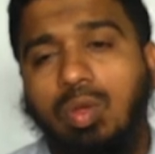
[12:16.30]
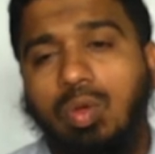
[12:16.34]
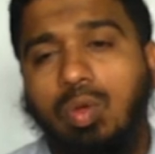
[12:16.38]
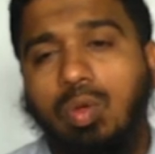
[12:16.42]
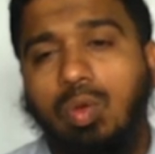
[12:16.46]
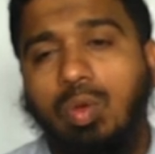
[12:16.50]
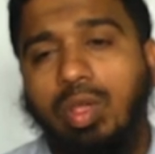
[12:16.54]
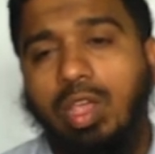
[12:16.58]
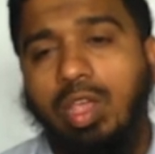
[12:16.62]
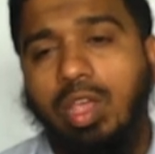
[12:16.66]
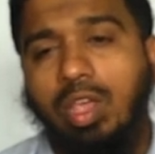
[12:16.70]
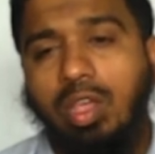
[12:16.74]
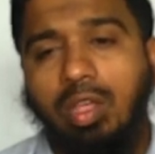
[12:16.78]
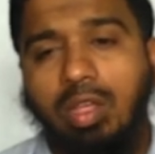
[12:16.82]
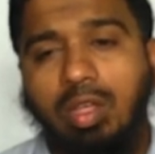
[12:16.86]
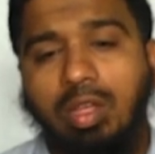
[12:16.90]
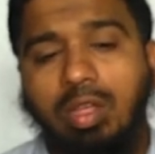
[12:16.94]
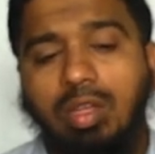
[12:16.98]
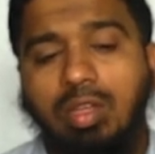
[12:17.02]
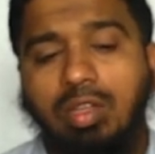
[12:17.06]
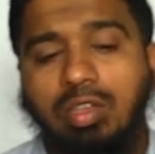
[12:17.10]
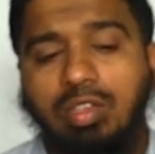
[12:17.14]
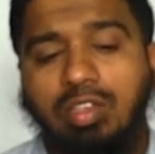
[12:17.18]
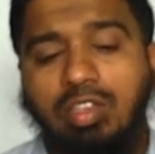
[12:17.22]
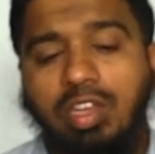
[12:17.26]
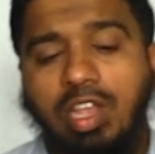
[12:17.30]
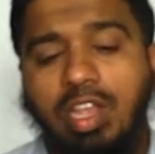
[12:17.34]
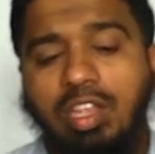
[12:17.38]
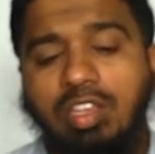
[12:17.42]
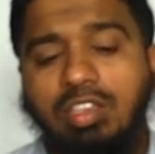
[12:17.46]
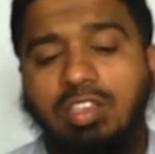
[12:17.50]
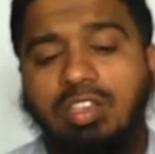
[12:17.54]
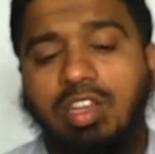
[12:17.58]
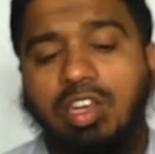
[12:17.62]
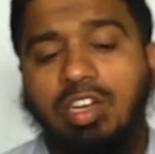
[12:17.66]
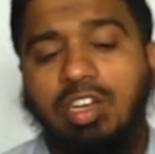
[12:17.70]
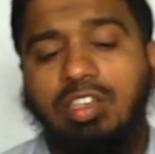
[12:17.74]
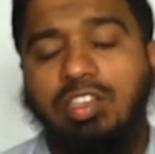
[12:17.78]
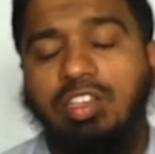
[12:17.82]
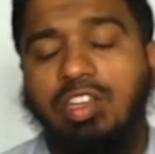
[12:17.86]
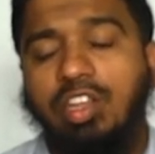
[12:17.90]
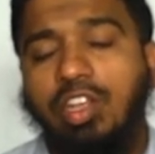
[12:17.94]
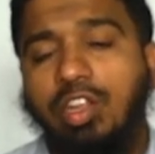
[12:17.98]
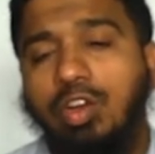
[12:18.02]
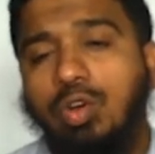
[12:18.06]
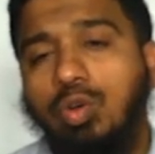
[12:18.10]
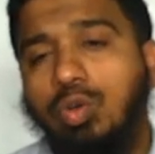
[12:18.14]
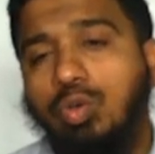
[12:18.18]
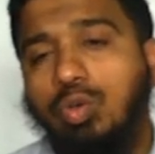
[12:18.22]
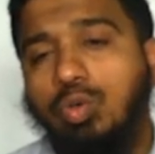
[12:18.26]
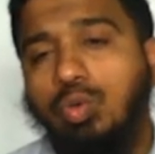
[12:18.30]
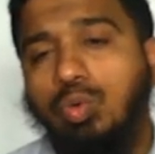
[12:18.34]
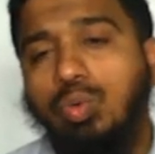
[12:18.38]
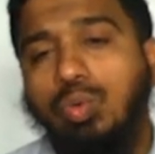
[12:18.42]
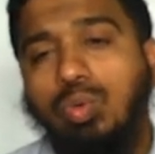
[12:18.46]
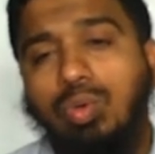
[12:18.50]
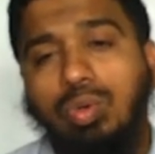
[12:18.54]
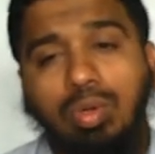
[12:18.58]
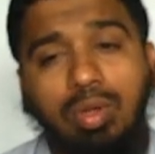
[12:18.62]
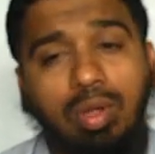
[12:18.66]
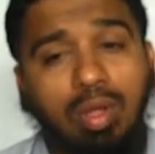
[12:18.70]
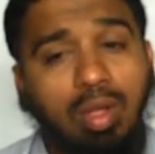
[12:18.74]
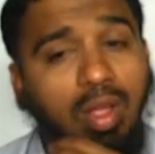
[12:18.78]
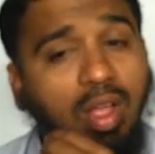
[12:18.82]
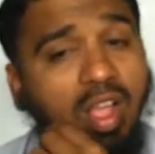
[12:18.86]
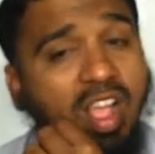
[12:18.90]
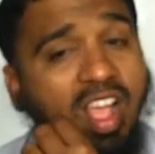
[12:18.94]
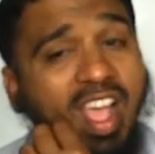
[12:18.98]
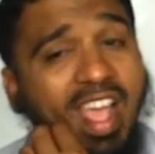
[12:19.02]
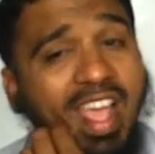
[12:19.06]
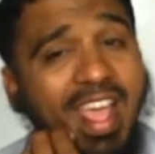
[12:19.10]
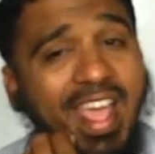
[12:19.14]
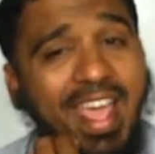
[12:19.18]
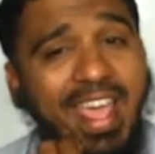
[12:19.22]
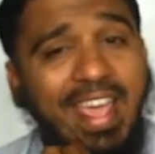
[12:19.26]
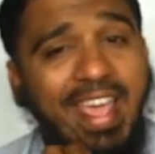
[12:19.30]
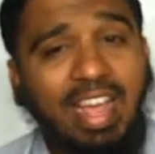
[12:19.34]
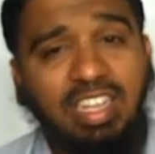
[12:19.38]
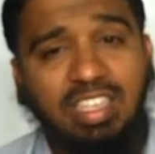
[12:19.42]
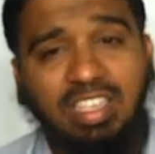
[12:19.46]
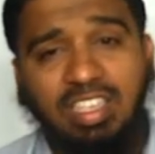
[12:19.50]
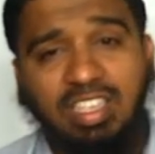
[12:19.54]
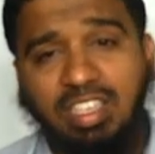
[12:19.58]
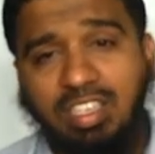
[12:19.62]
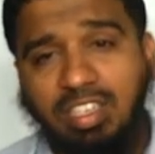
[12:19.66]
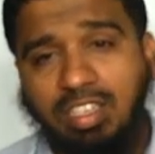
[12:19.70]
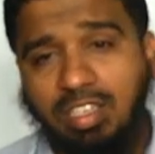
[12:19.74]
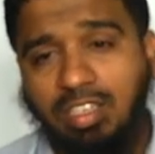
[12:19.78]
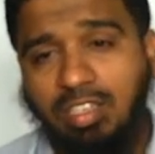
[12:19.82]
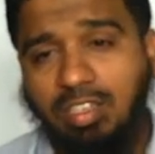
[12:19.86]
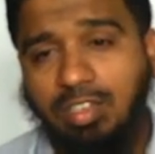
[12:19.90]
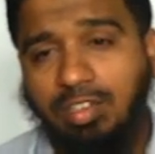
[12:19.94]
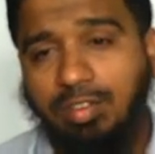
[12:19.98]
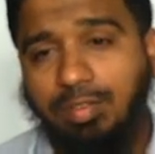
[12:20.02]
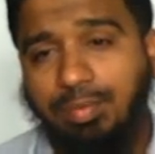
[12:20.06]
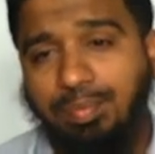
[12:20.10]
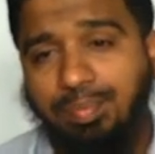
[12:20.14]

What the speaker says: Okay, change that 0 to x.